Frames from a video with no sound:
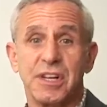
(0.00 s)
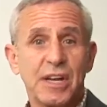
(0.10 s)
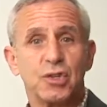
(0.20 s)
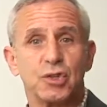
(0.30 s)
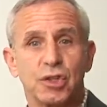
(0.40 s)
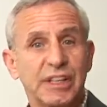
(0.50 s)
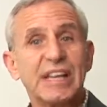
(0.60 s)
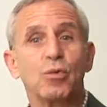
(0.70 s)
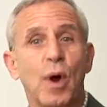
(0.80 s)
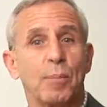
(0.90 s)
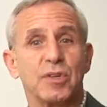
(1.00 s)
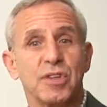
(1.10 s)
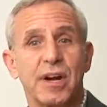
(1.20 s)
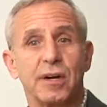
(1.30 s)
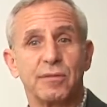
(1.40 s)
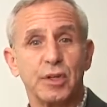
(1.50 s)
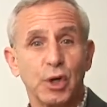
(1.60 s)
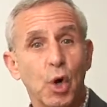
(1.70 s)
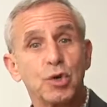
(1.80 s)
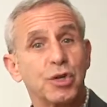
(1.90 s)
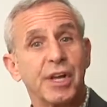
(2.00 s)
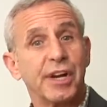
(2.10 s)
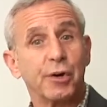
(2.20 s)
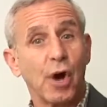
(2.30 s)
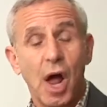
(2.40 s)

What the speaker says: nation's lead representative and negotiator